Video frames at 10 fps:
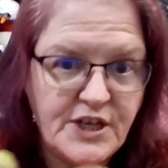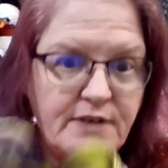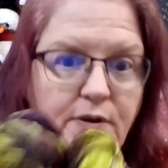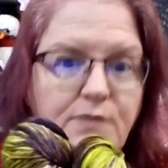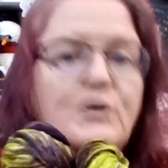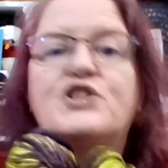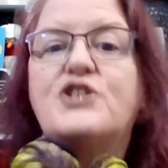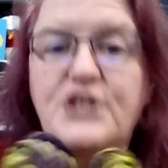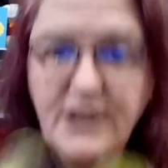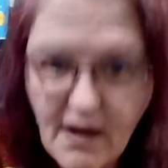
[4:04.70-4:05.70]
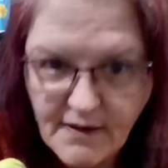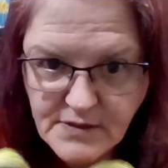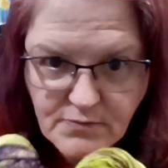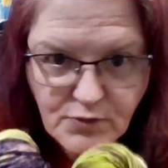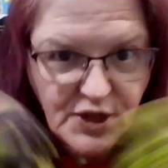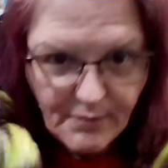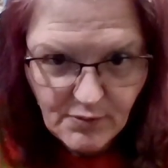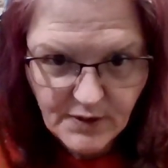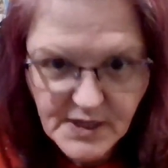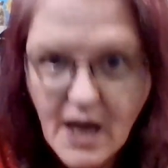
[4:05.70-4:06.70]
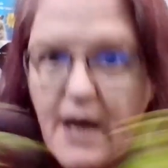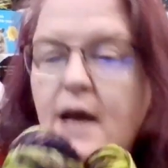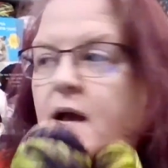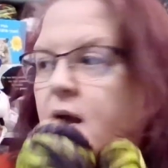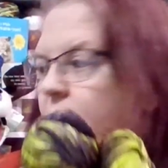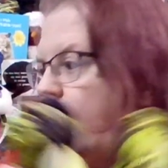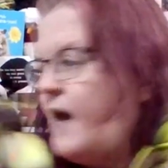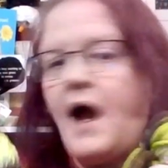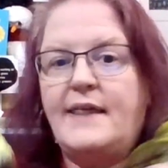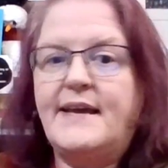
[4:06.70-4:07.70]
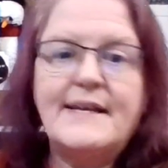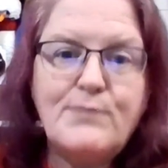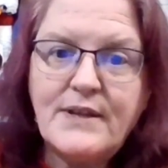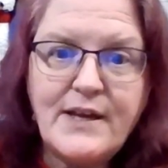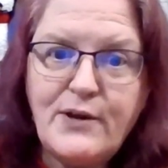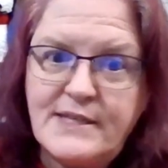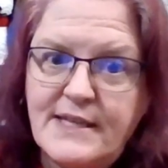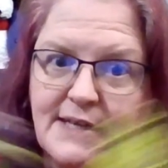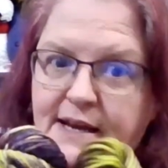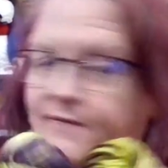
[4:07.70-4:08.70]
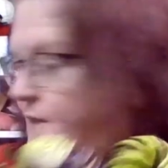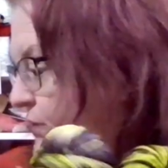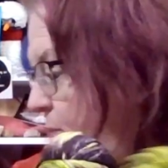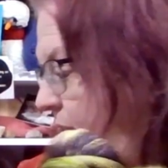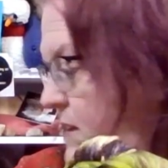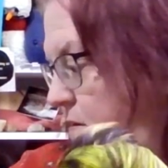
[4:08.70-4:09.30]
chicken, which she loves, which I'm thrilled. I think it's one of the cutest things I've ever made